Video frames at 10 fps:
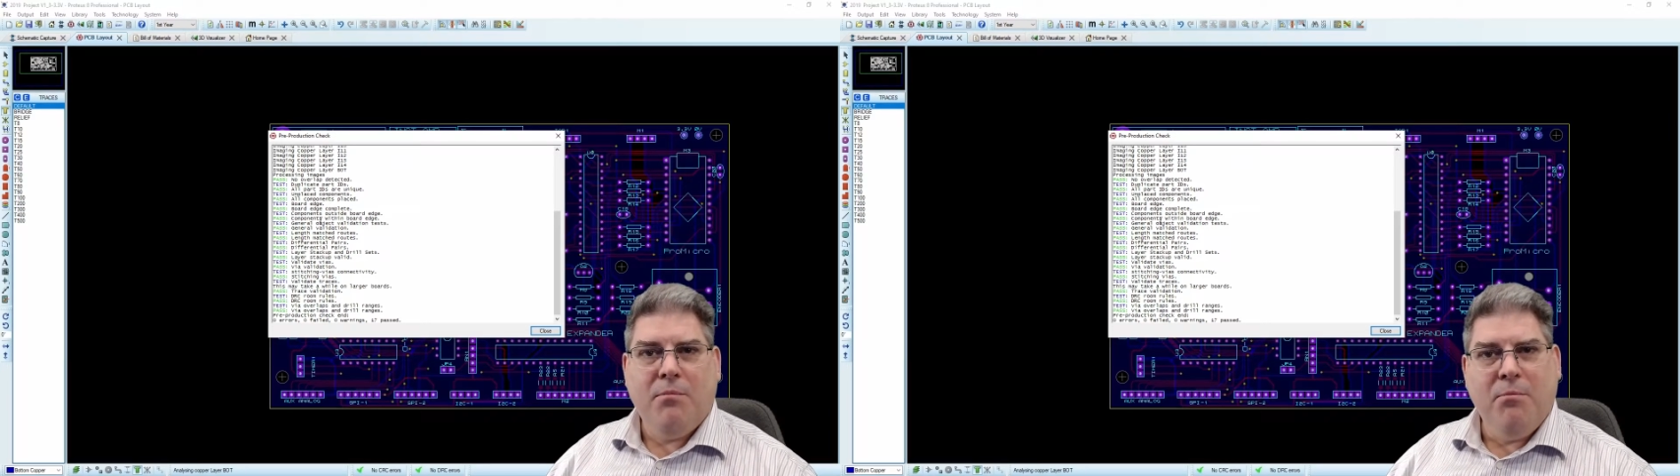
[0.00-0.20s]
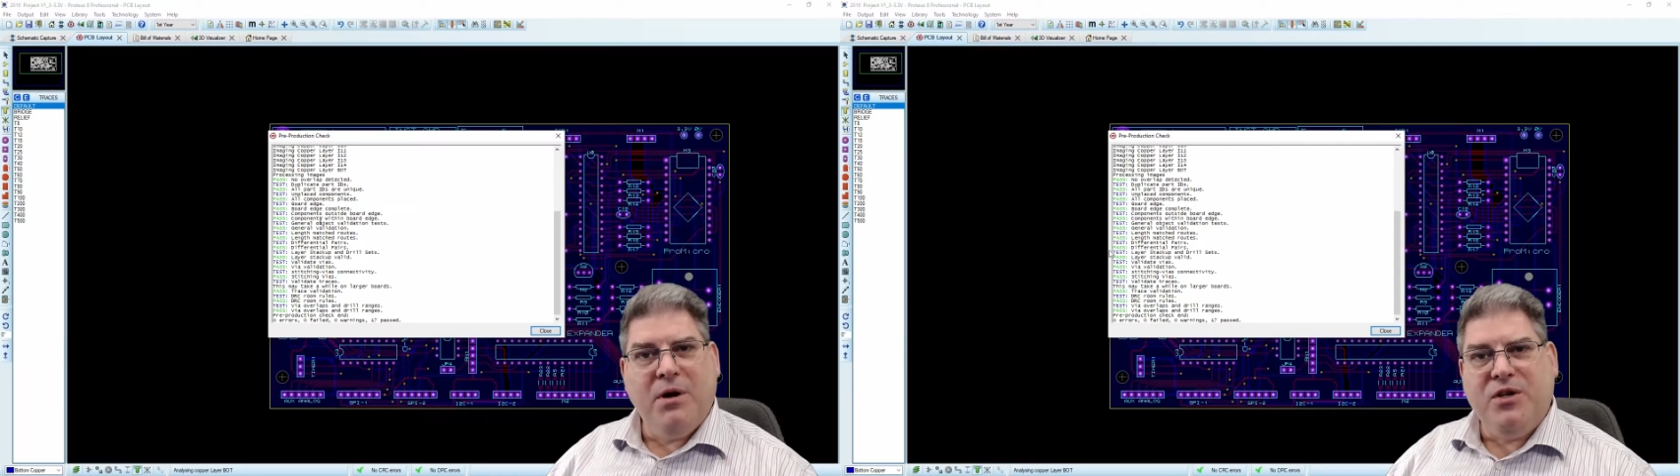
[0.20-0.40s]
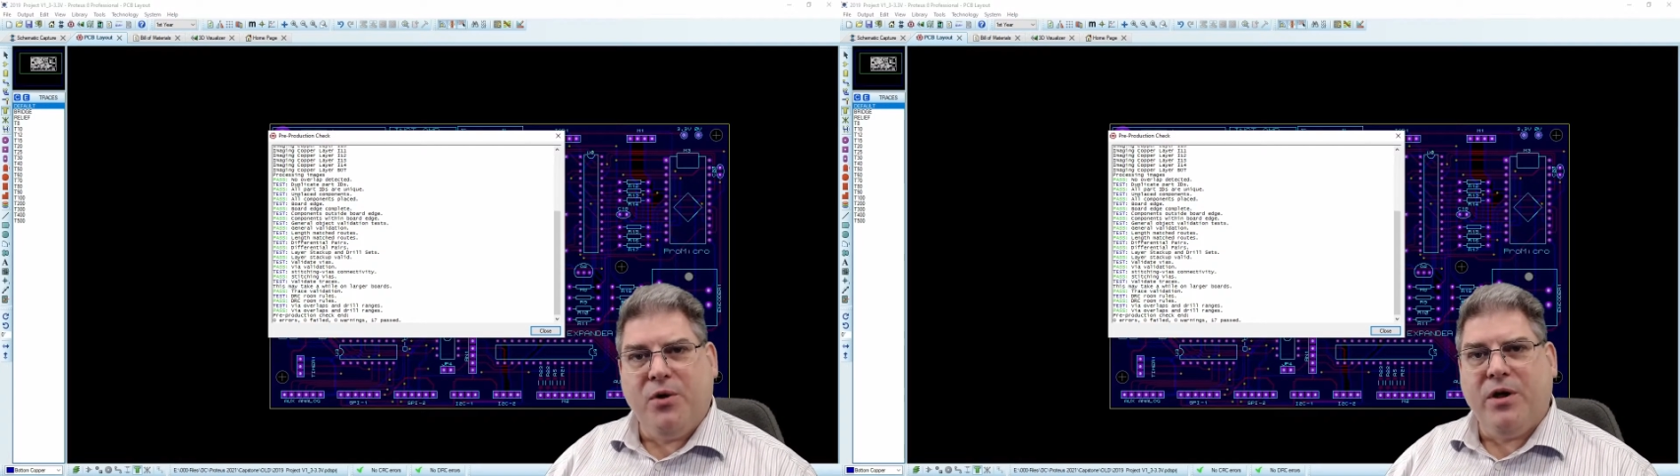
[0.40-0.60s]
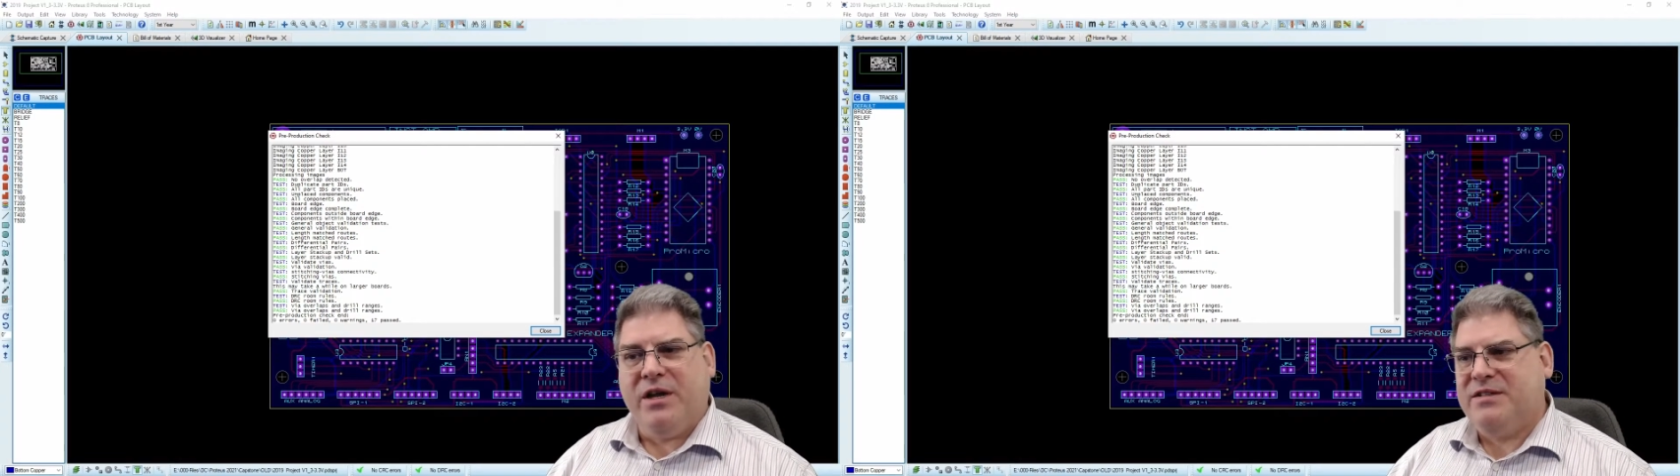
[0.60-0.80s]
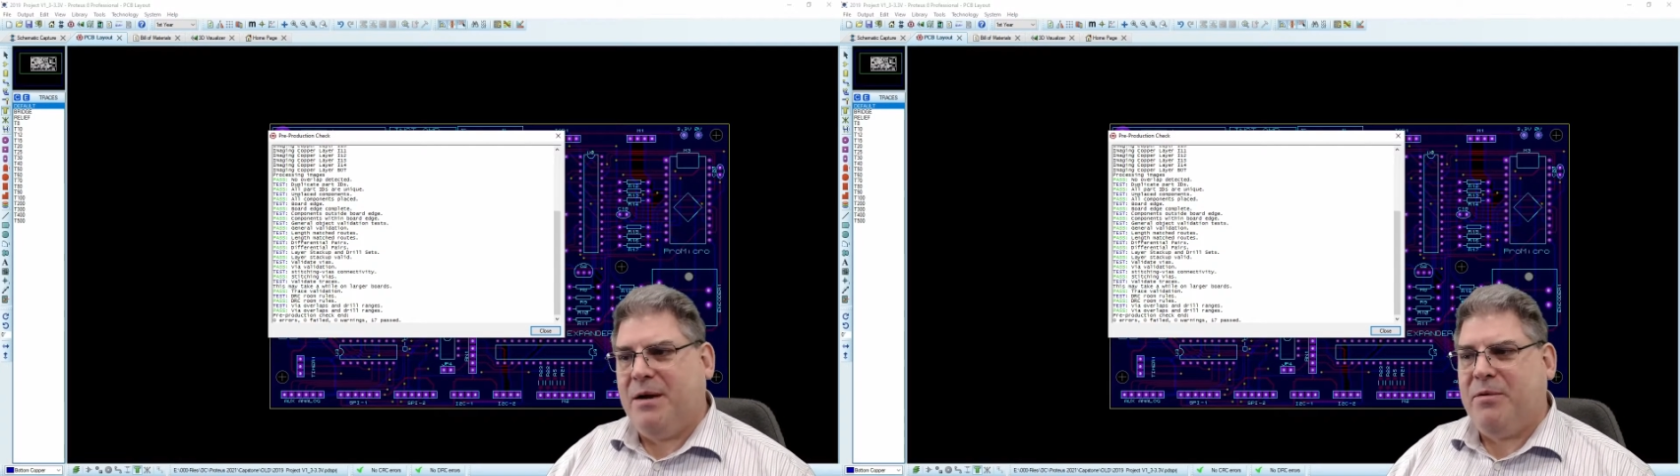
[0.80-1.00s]
but you can
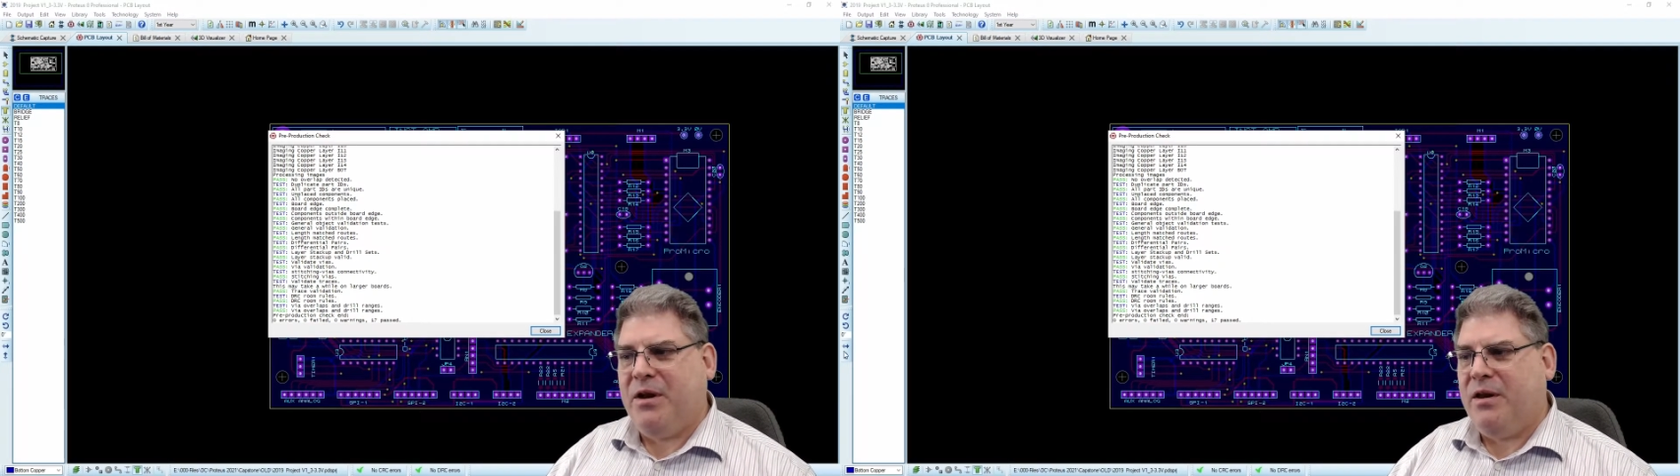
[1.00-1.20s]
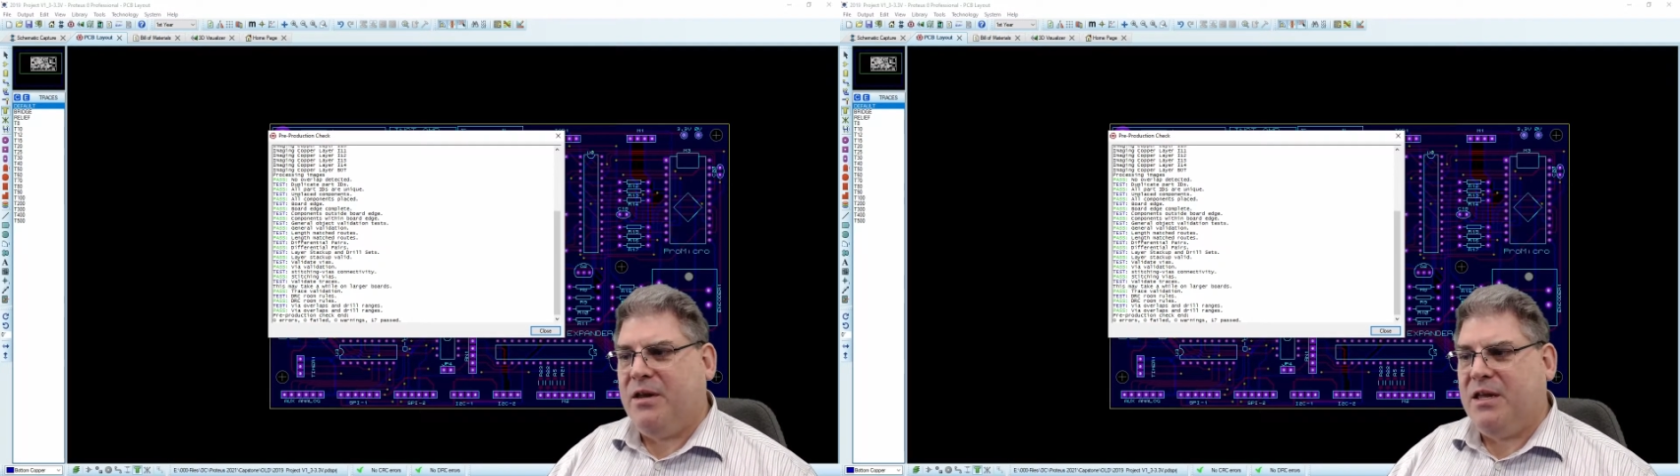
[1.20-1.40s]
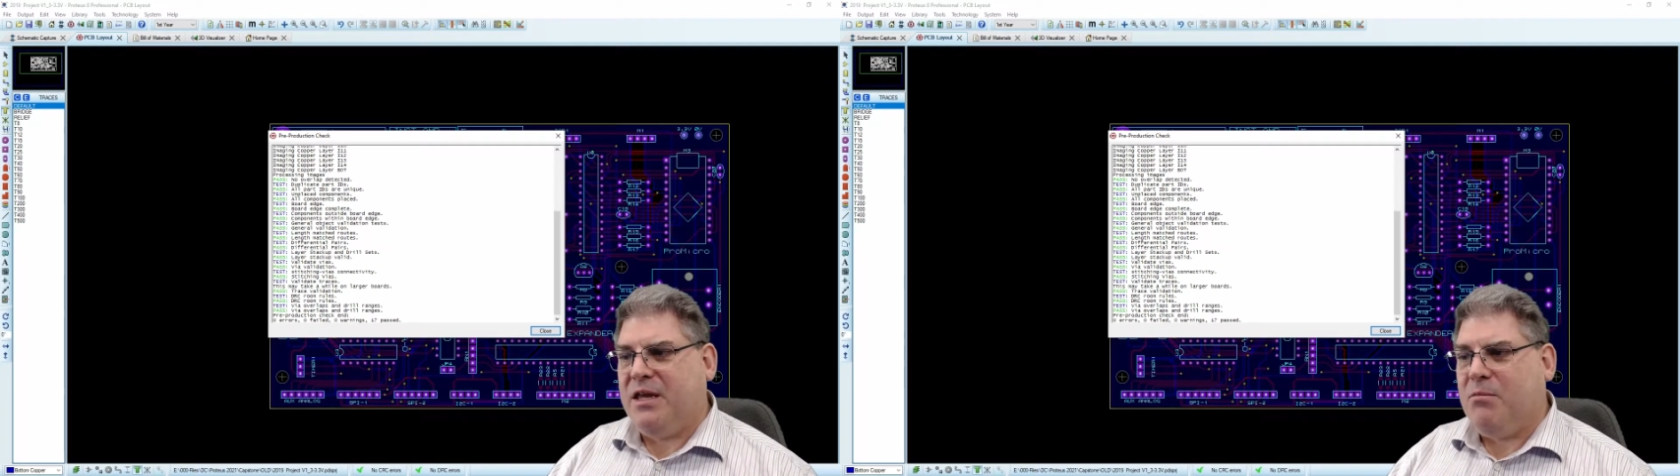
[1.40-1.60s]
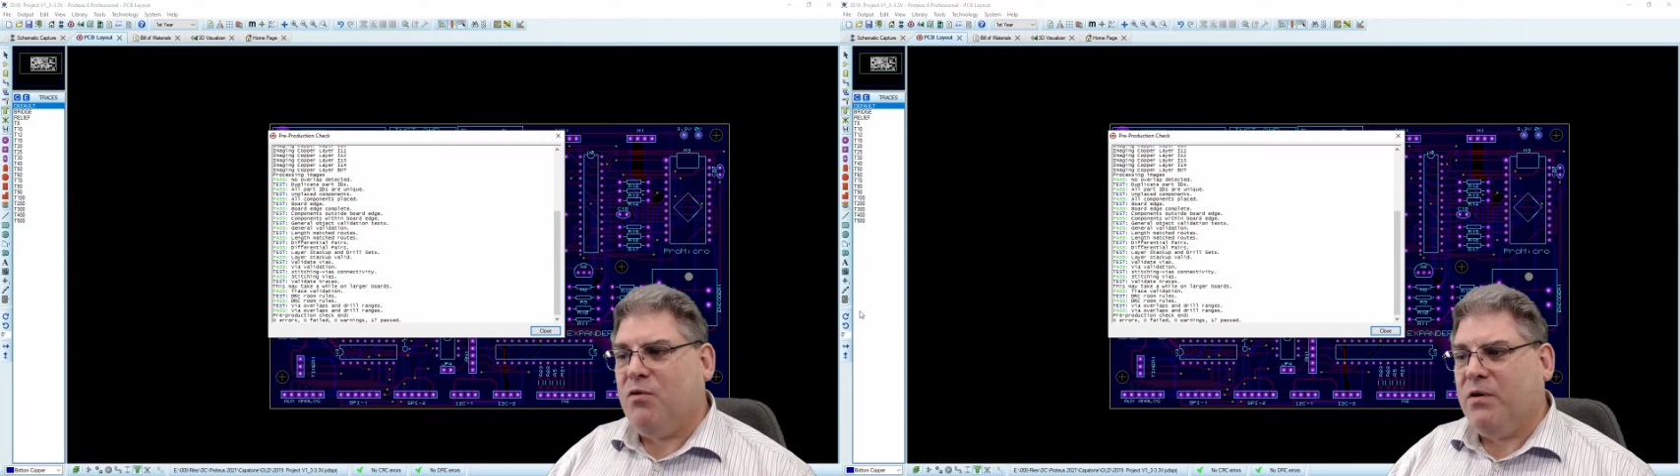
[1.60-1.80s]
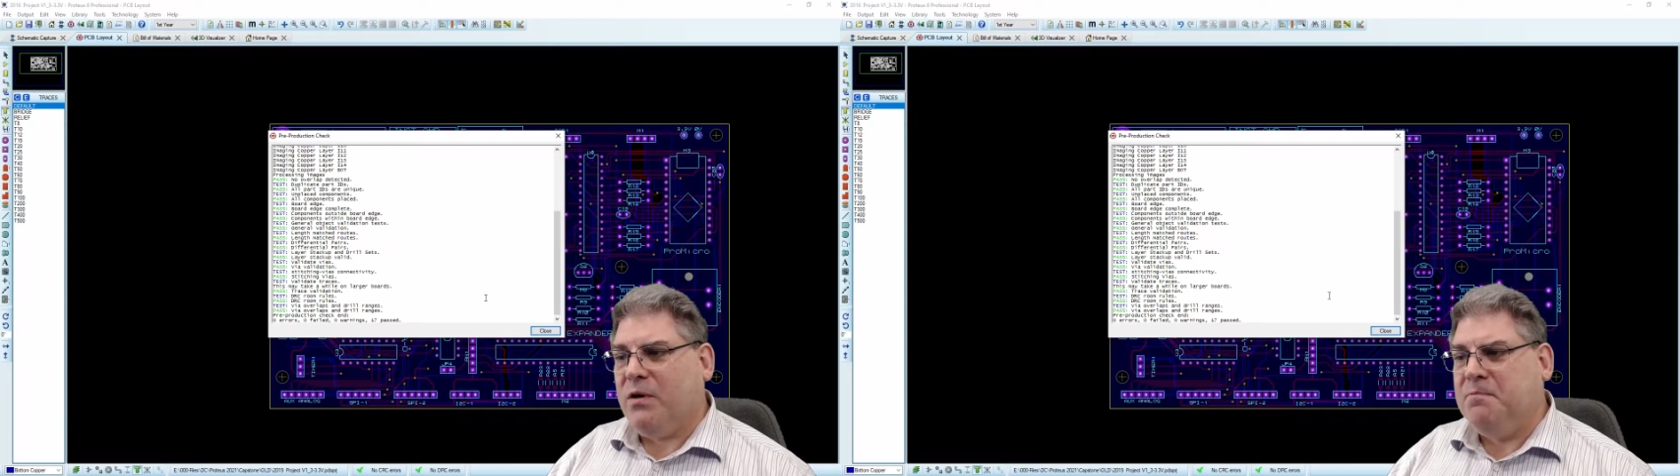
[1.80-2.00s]
accept it and keep
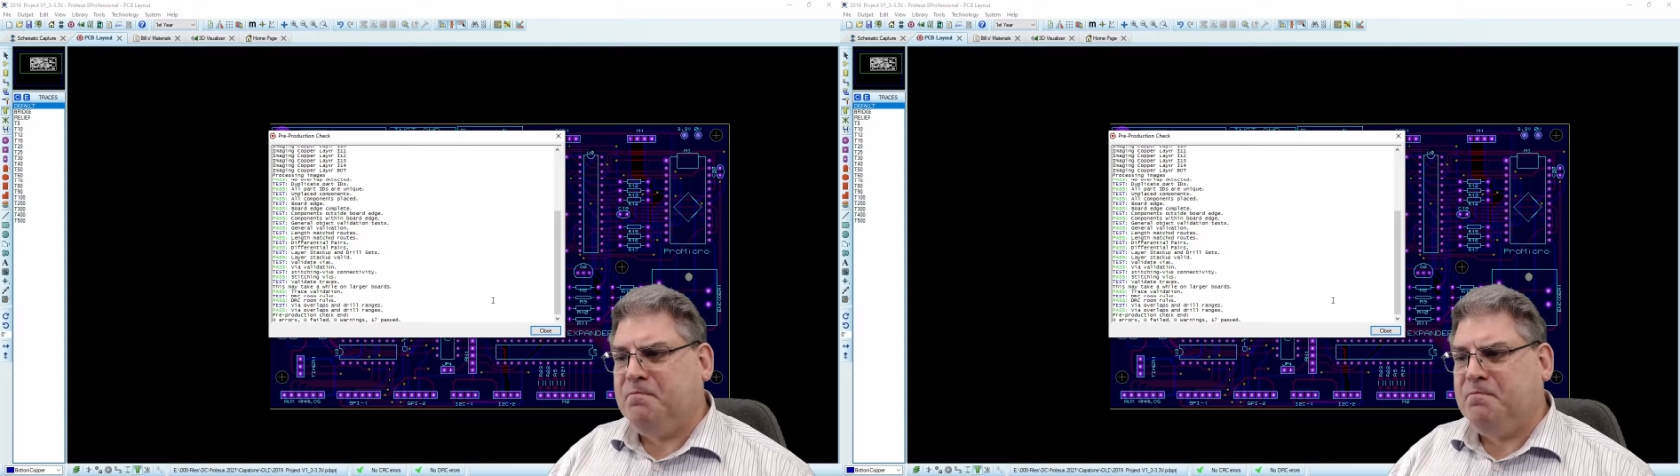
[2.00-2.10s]
moving.